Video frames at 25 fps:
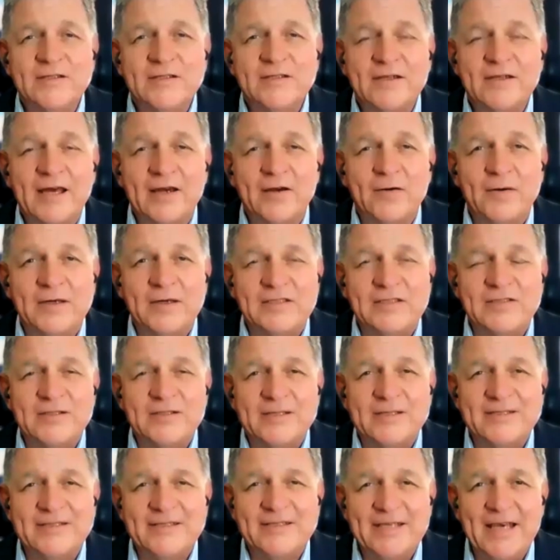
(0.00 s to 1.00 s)
the answer to that
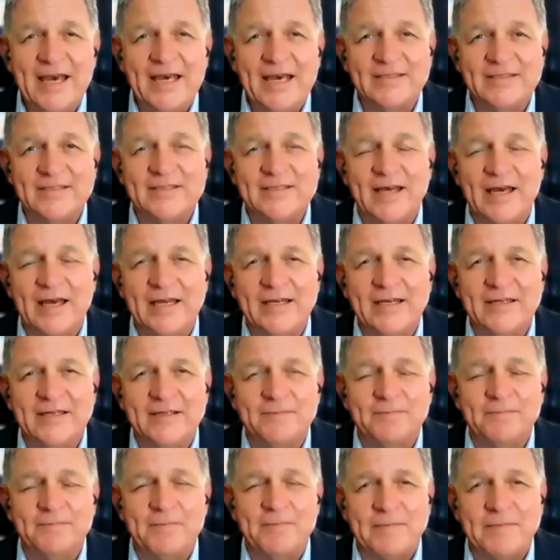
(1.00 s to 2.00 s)
question is yes.
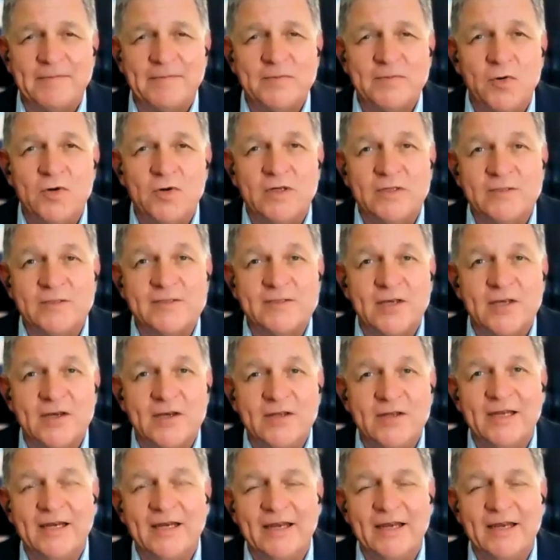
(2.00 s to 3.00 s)
And perhaps more
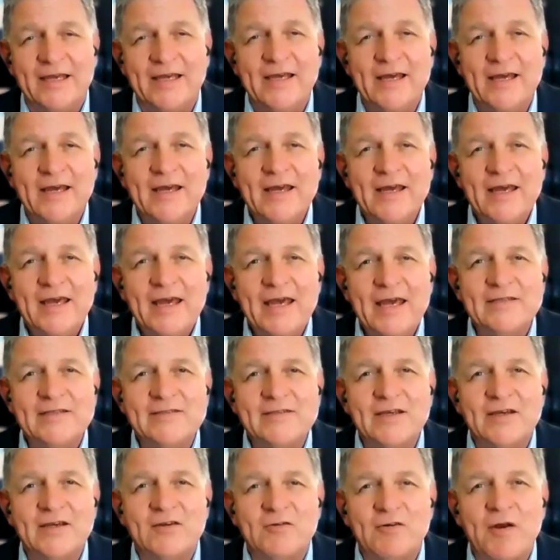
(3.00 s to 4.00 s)
concerningly, it
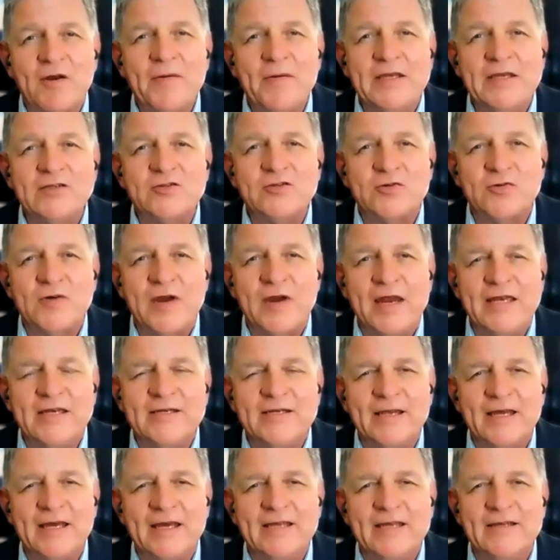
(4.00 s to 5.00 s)
is a growing trend
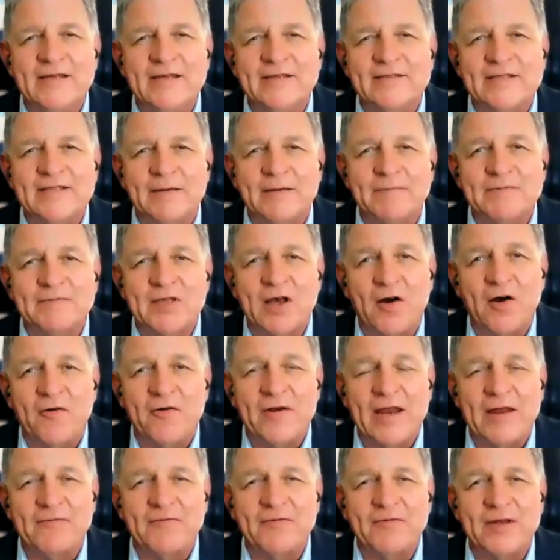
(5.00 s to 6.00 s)
in
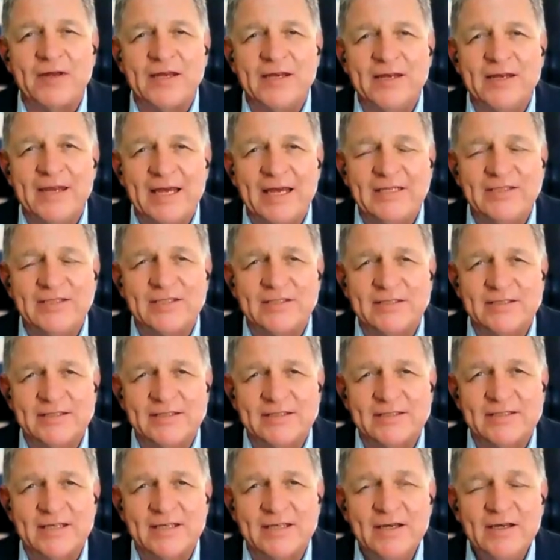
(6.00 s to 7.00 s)
sub-Saharan African
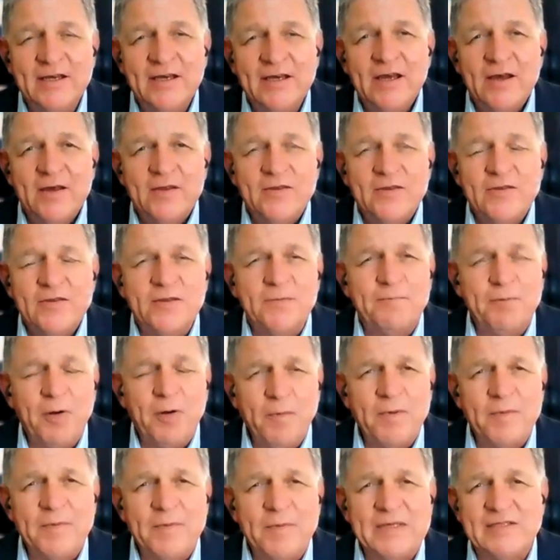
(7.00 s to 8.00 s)
nations. The
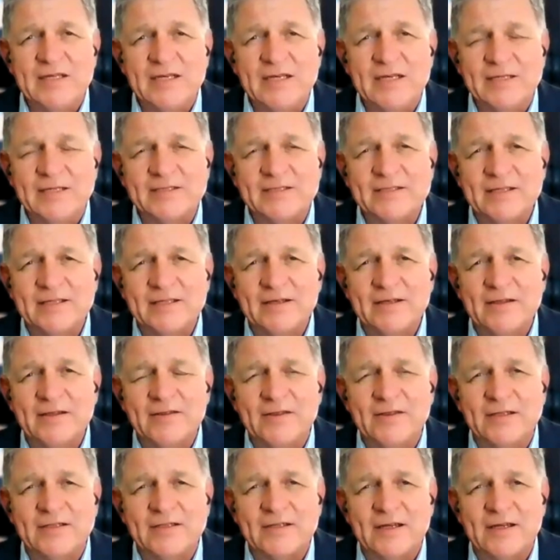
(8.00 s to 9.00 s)
problem is this,
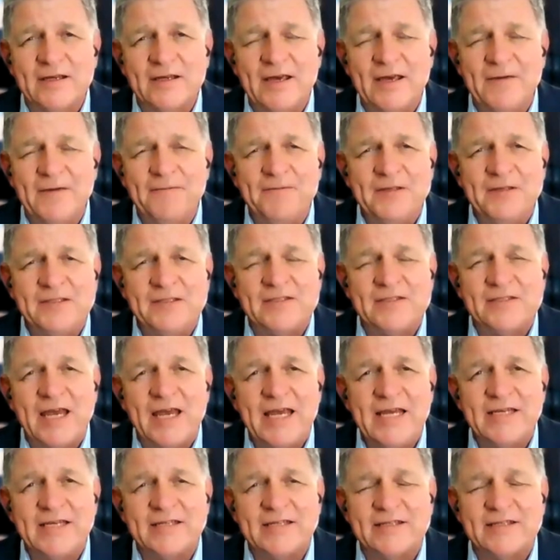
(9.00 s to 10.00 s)
that if the
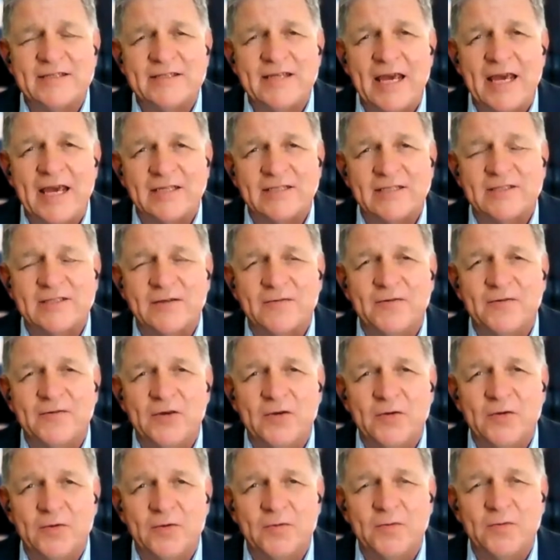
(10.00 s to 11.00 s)
state takes the
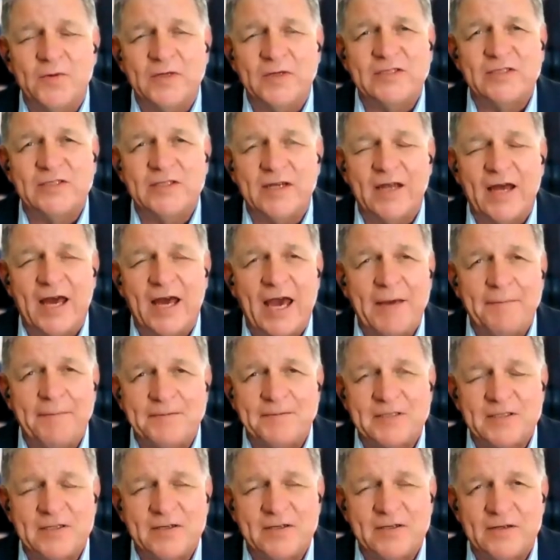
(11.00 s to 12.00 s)
view, which it
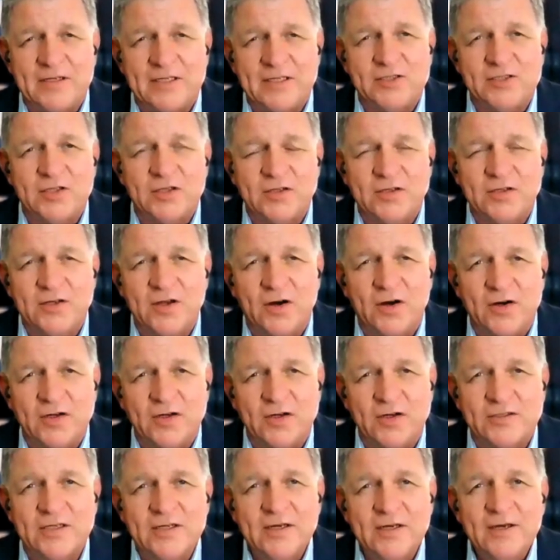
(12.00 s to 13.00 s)
absolutely should
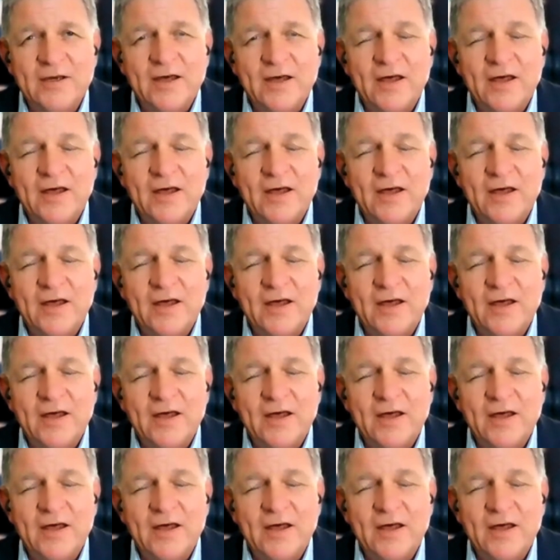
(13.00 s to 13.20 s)
not,